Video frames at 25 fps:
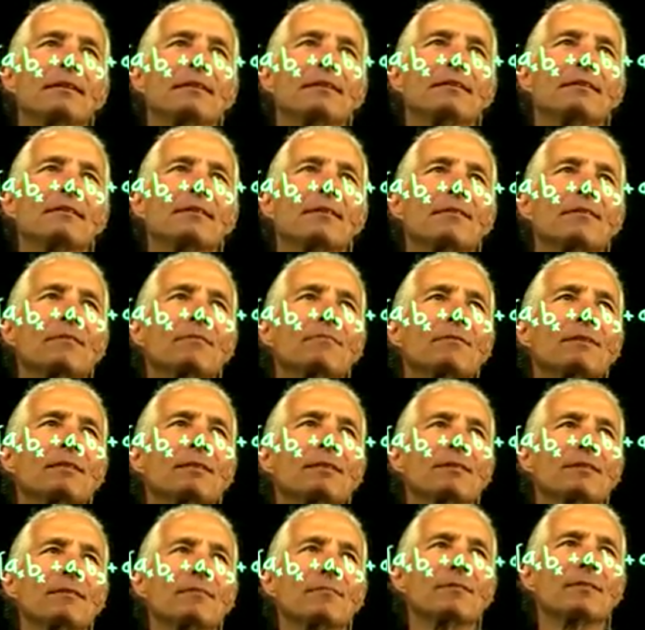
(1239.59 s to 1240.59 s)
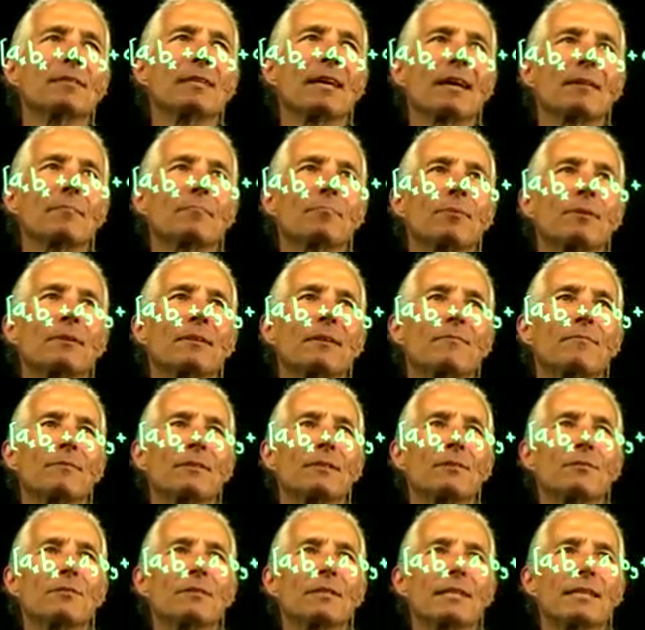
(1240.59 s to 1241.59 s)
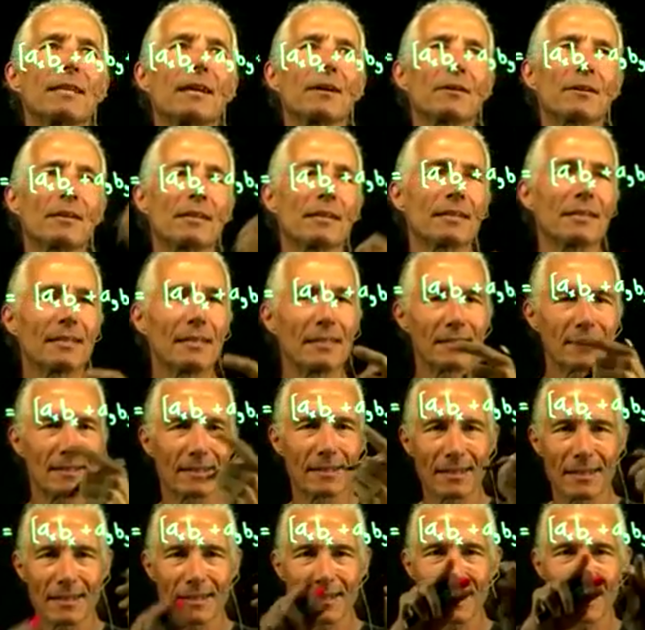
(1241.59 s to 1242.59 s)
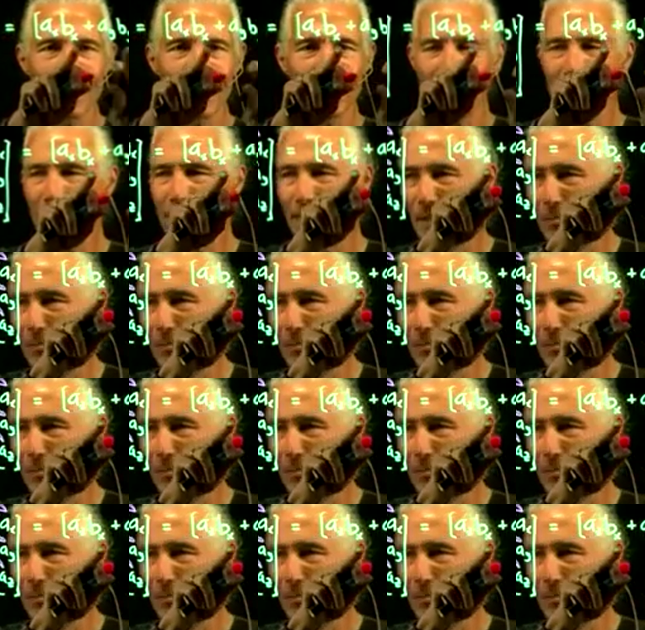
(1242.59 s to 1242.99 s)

So if we sort of if we do the this is exactly the same